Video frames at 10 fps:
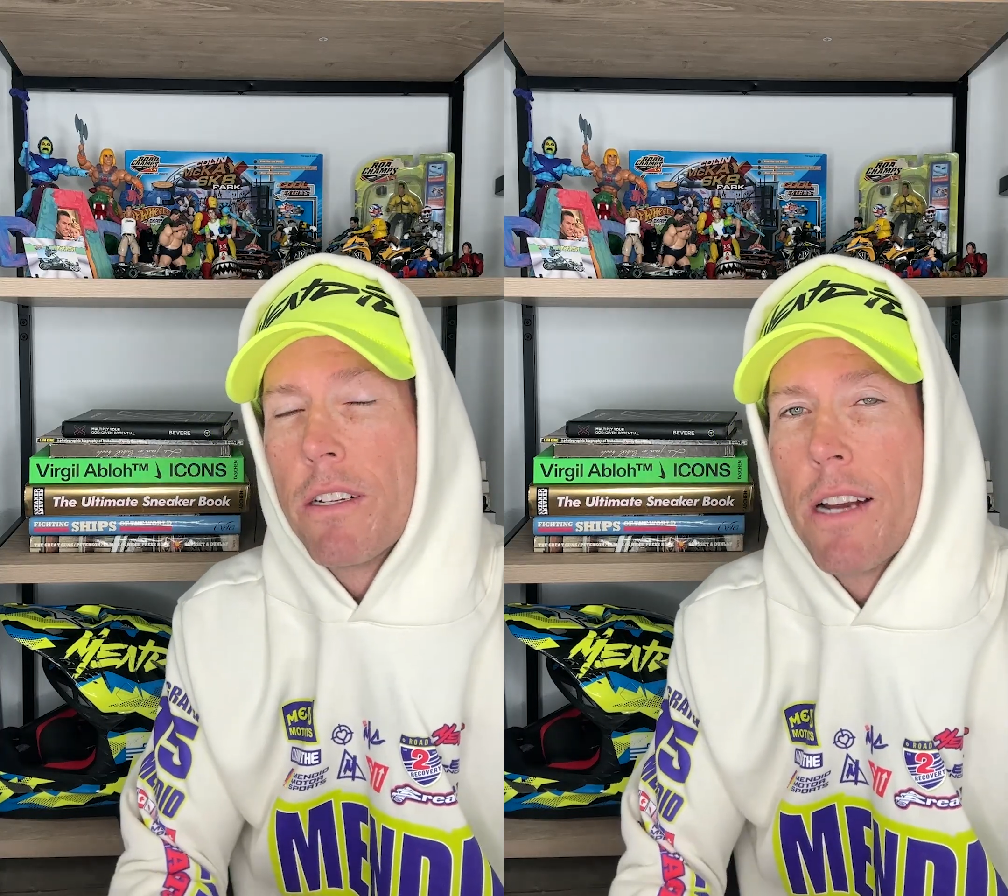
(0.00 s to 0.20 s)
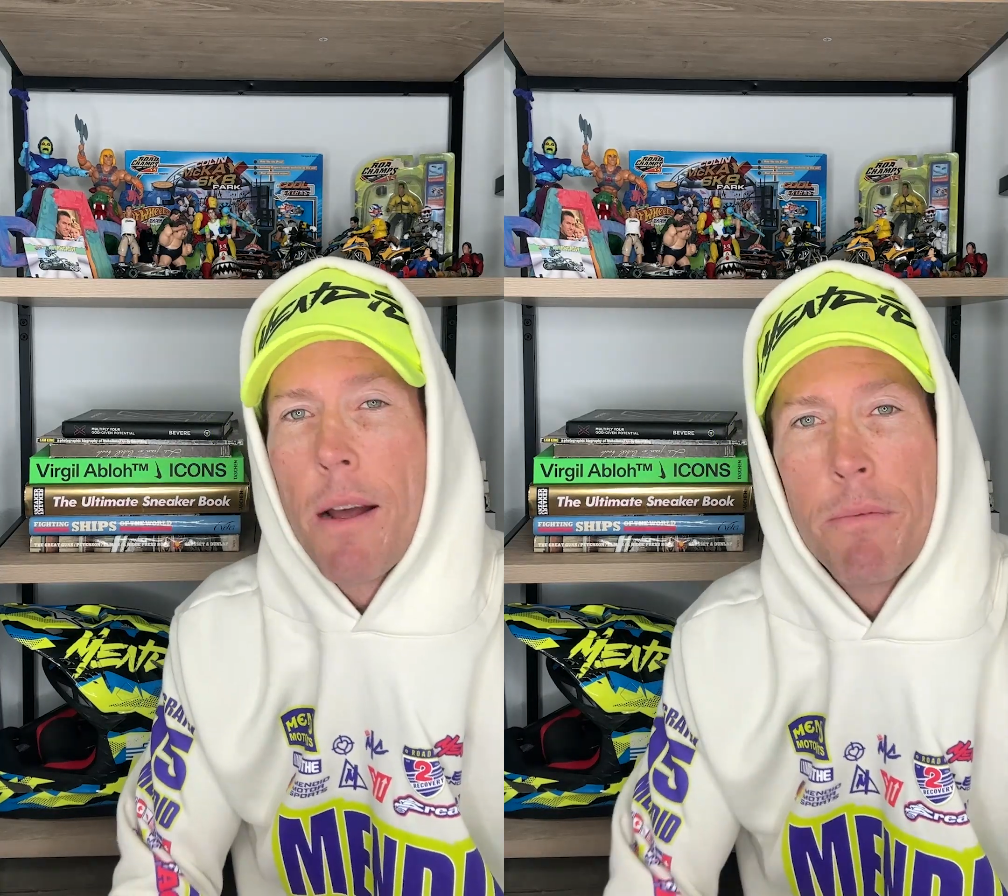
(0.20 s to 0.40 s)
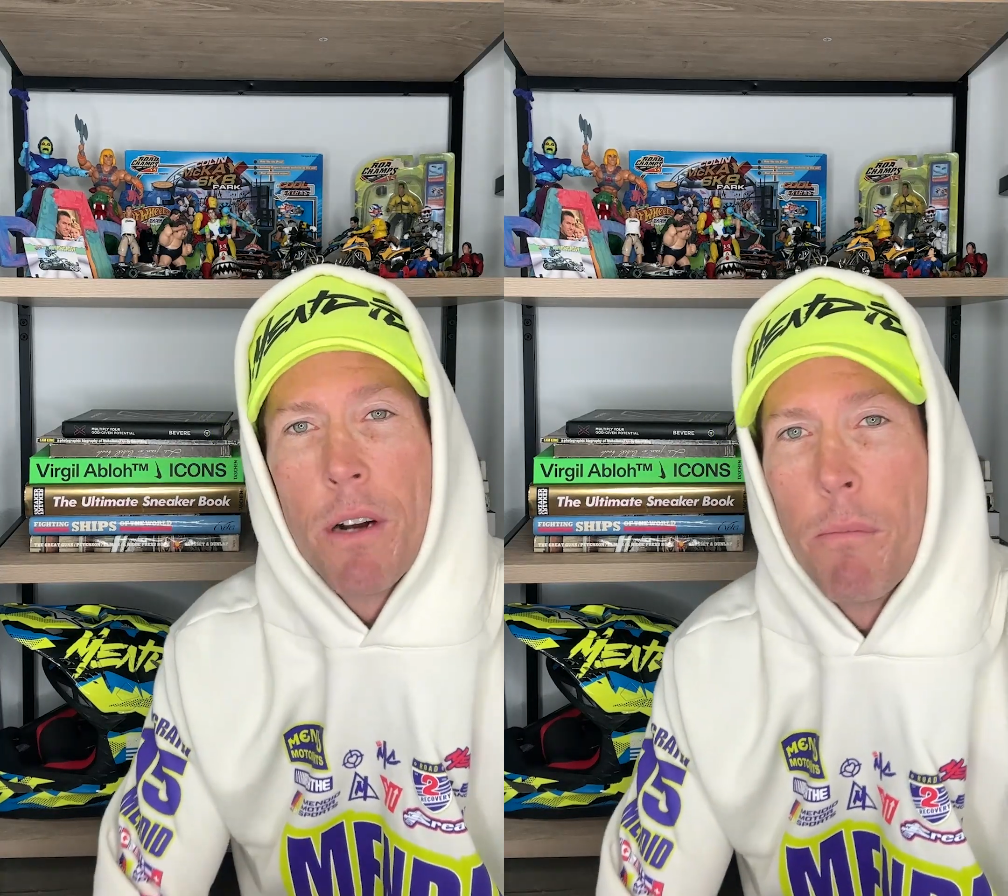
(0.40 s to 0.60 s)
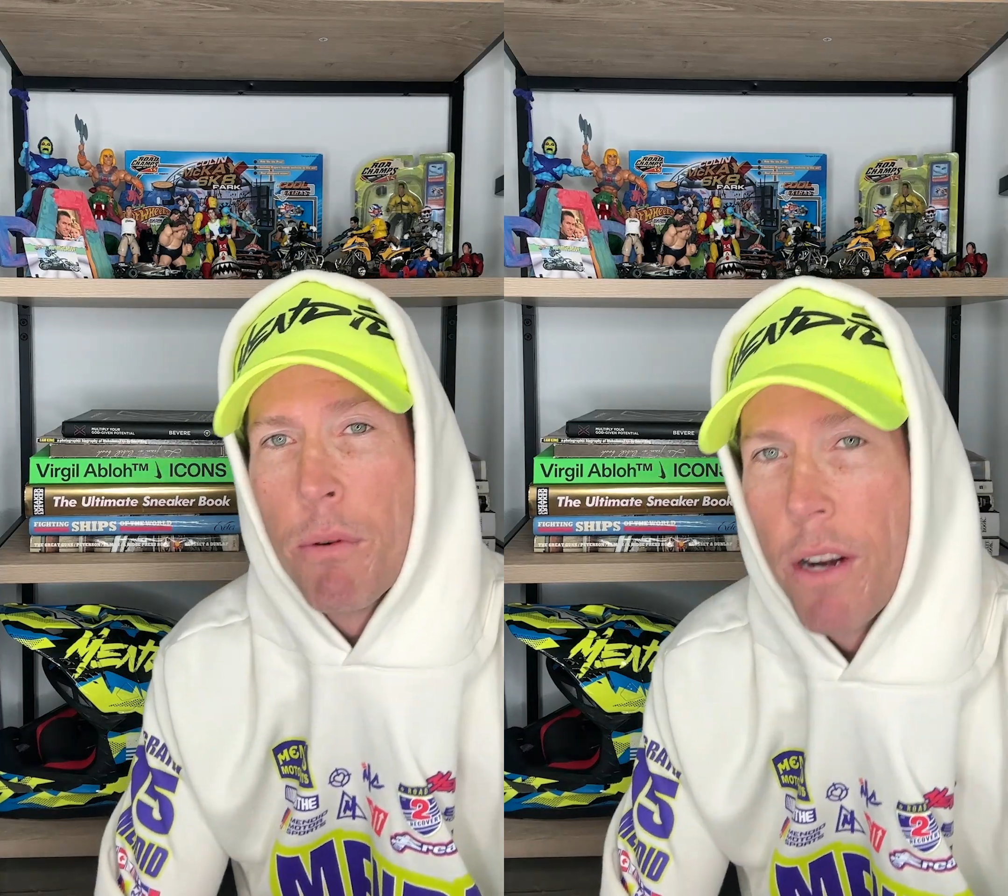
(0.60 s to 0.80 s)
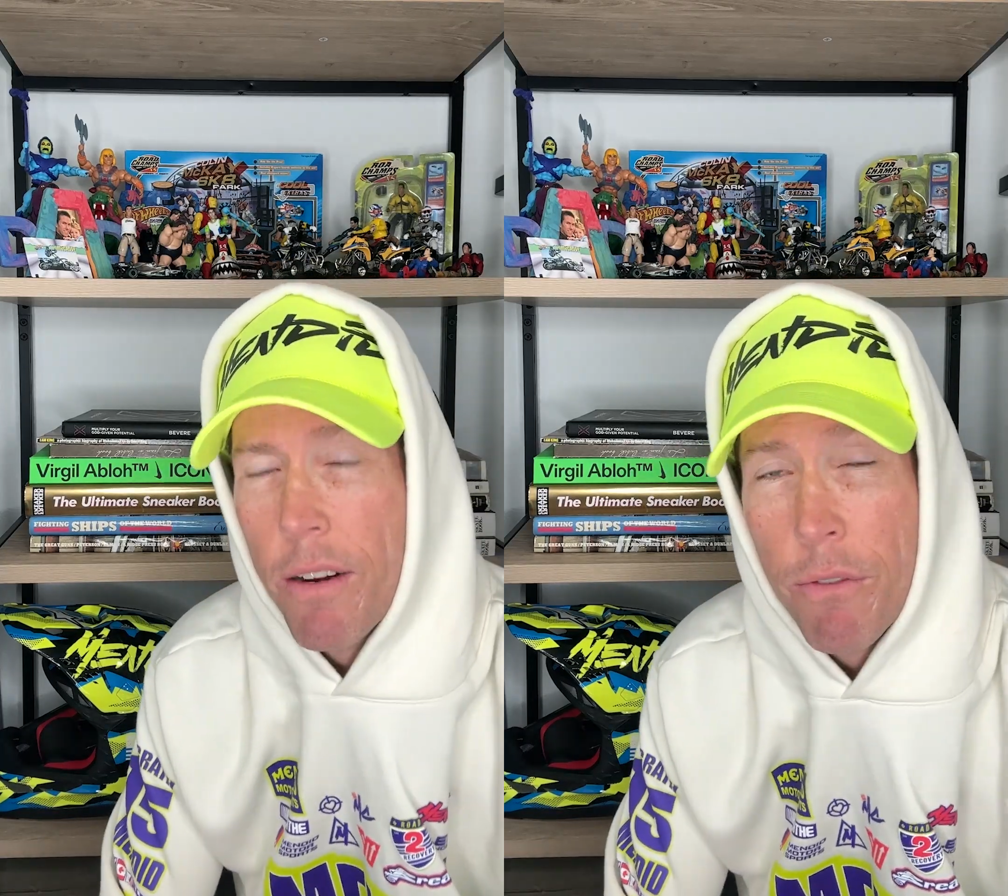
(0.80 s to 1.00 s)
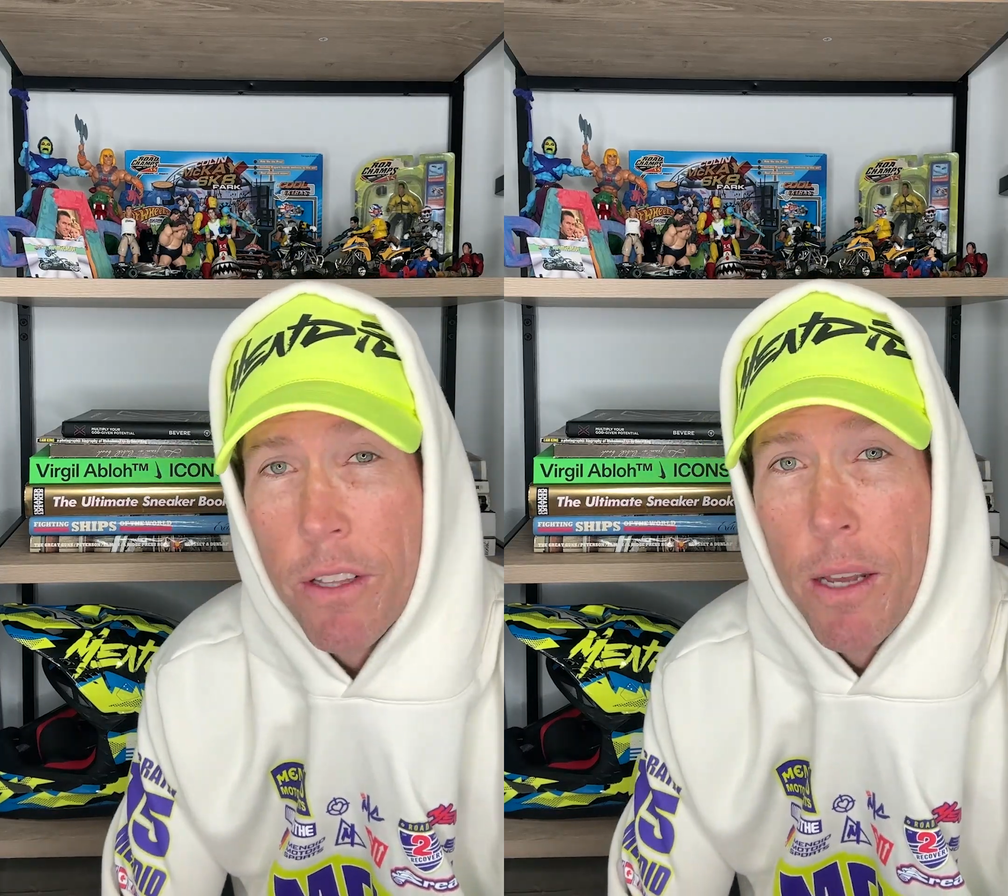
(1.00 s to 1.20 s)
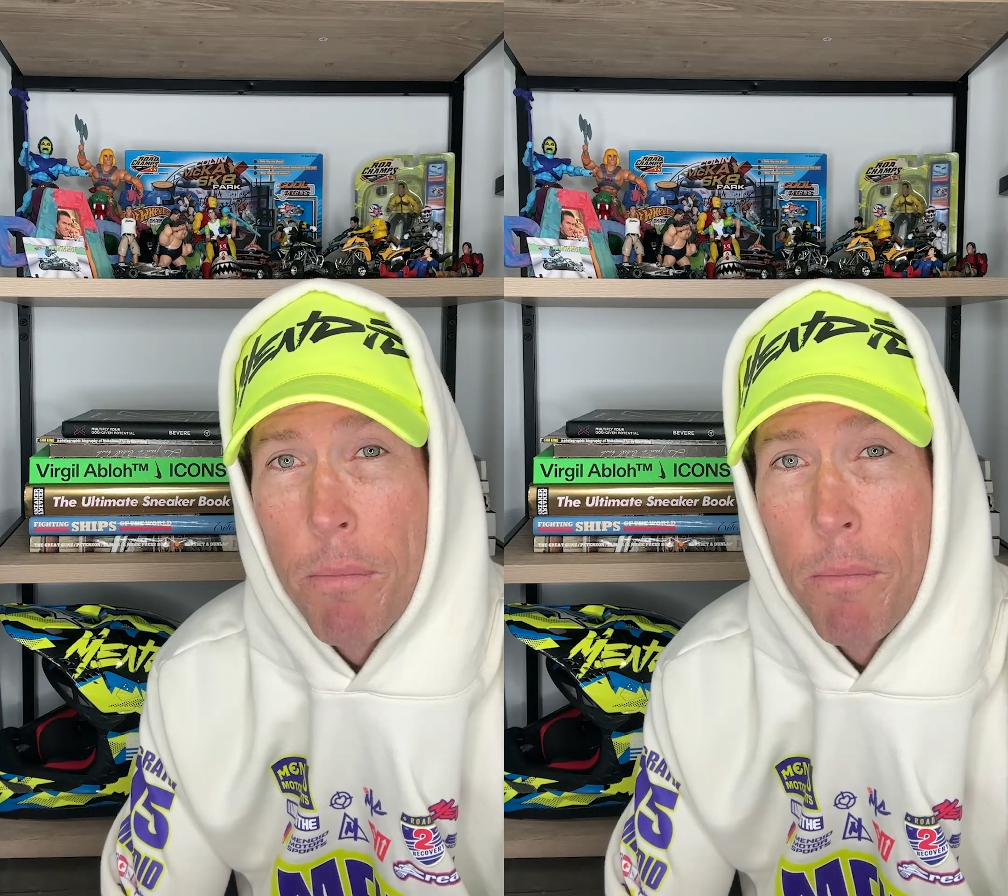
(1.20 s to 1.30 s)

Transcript: chapter, I'm praying for them,